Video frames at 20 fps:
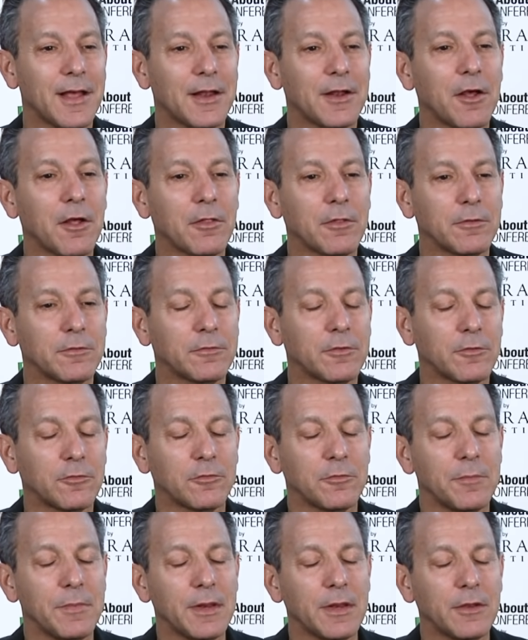on all the
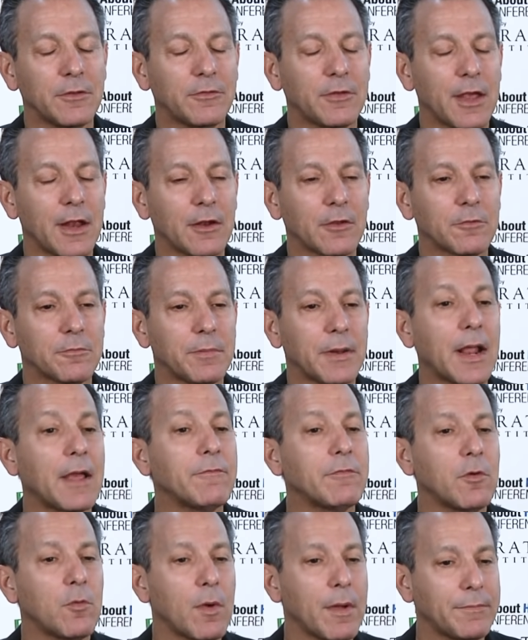social media channels, but I
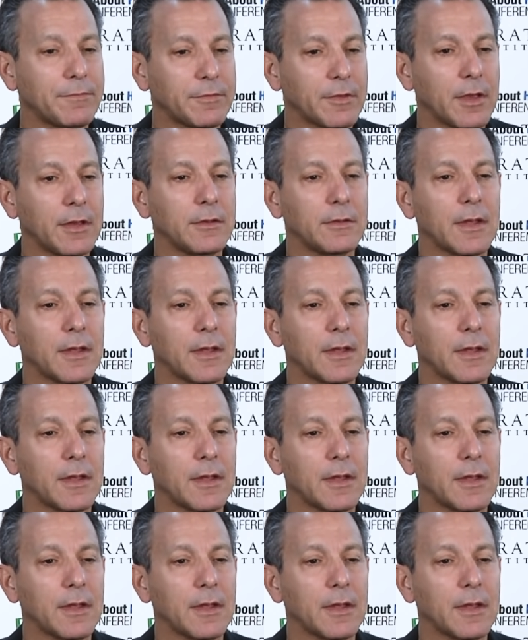have a website,